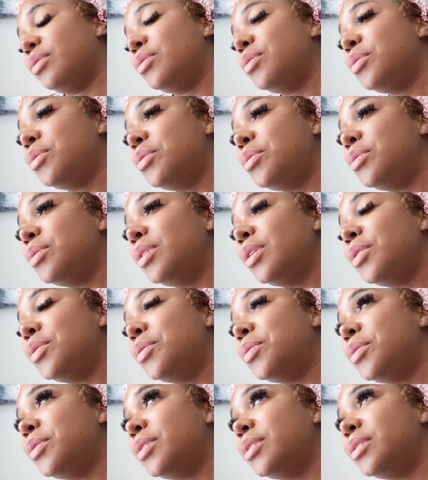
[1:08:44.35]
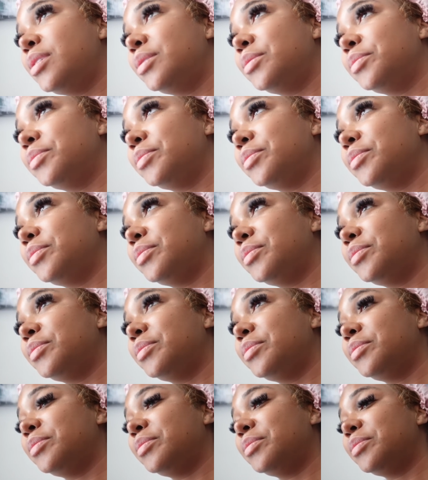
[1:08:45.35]
Oh, Lord.
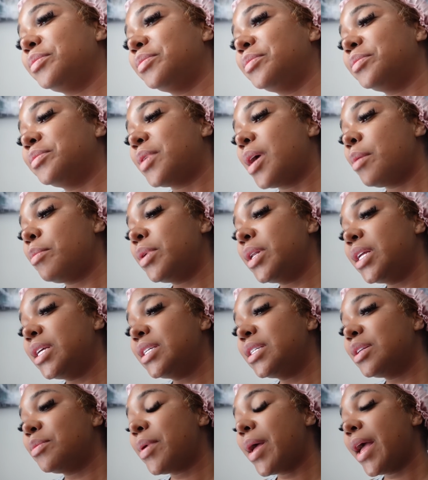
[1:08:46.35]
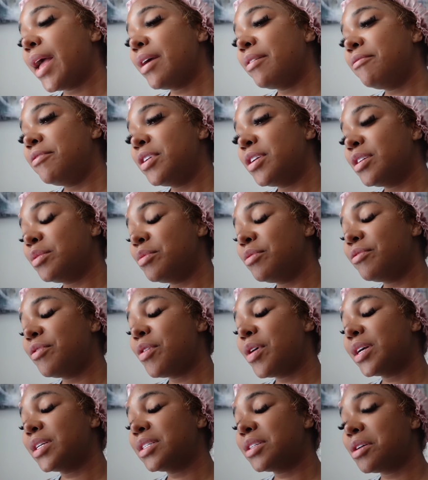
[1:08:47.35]
I'm gonna need some Advil
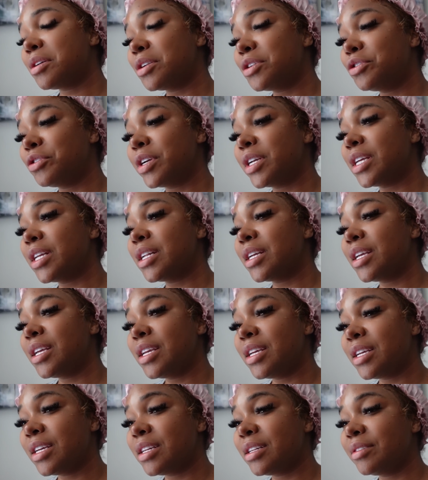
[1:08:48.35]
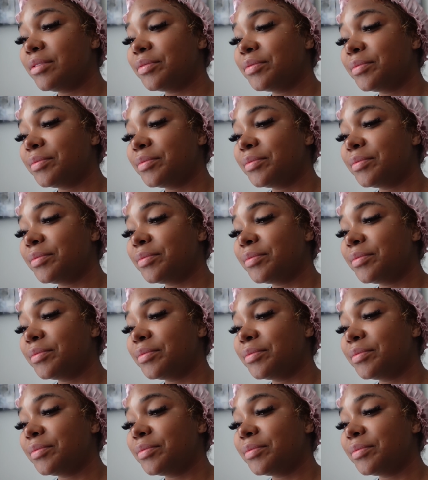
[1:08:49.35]
before I start drinking again.